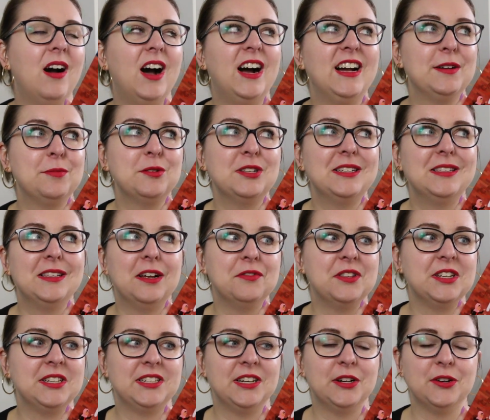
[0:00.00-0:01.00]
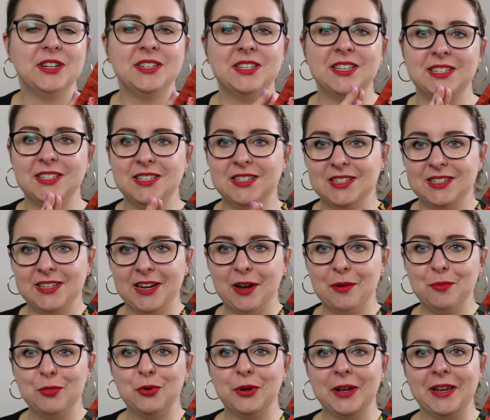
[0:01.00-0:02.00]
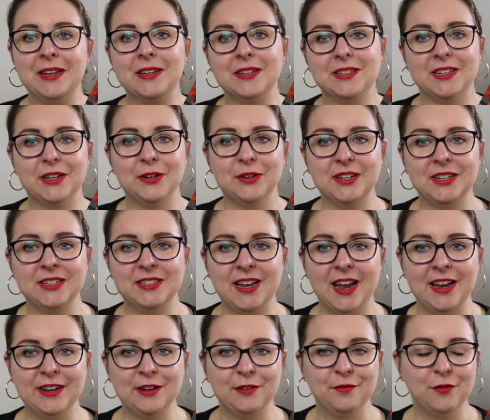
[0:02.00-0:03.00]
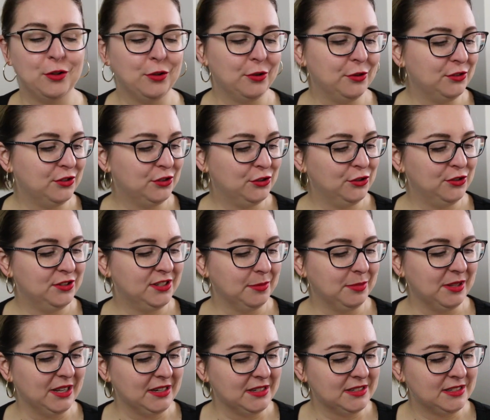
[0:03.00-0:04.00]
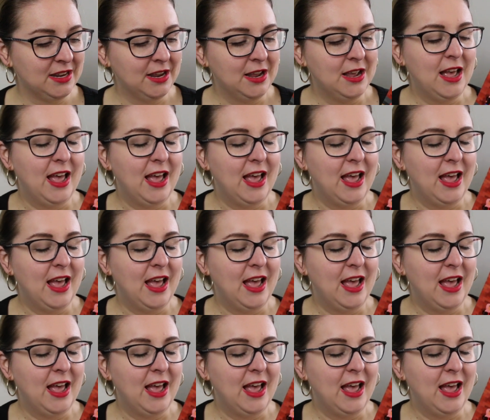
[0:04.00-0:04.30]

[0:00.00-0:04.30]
I absolutely love this series. This is the second book in a series and it follows two siblings.